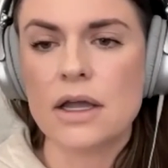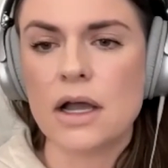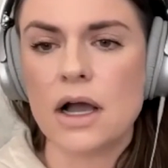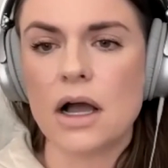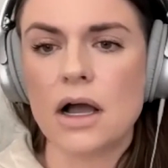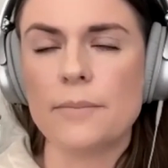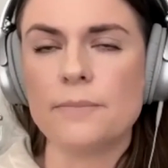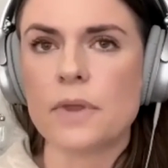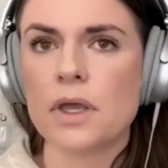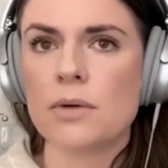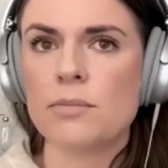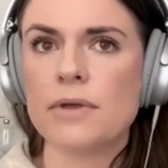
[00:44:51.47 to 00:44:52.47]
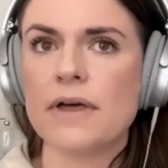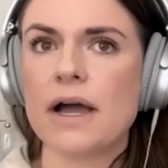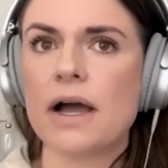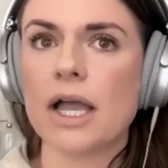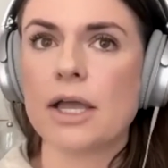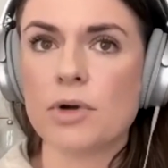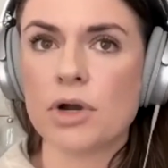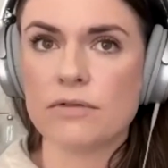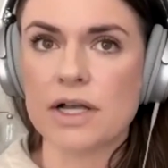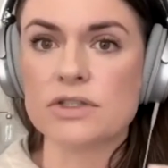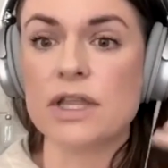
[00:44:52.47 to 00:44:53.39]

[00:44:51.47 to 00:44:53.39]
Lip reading: But that hyperarousal,